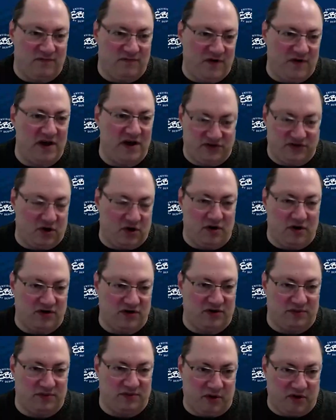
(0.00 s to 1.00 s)
full-fledged
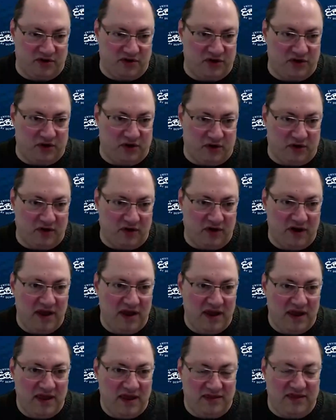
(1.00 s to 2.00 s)
larger brochure
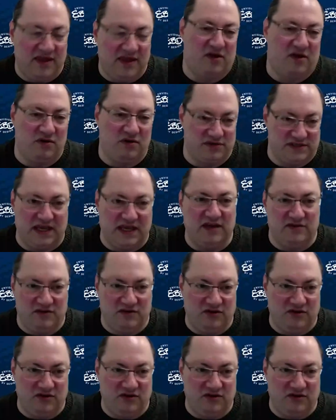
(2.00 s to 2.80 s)
that goes into